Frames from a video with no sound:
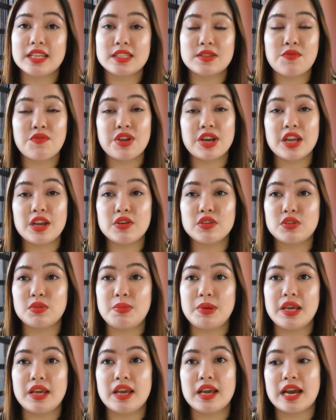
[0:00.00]
this video
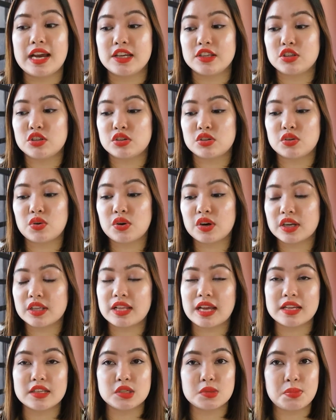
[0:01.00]
to be as
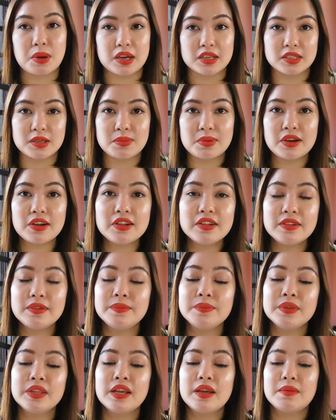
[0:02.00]
short as possible.
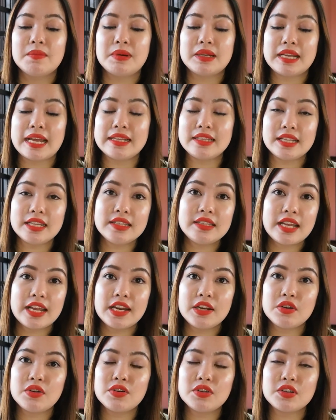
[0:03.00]
But I did
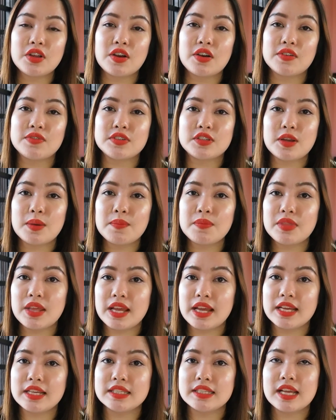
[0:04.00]
take note of some
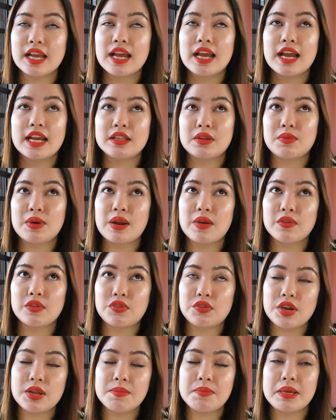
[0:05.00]
things at
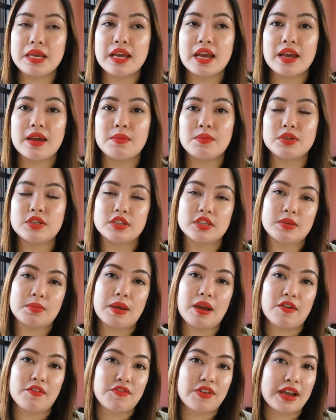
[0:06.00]
around 3 p.m., which
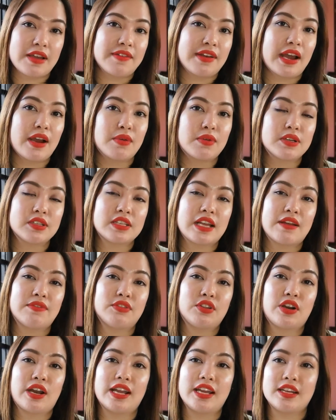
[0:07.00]
is about 5 hours
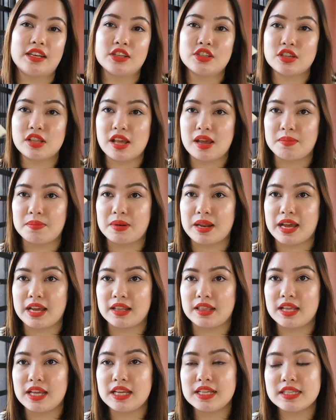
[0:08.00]
after I initially
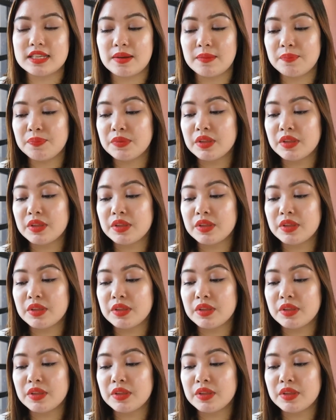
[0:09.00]
applied this.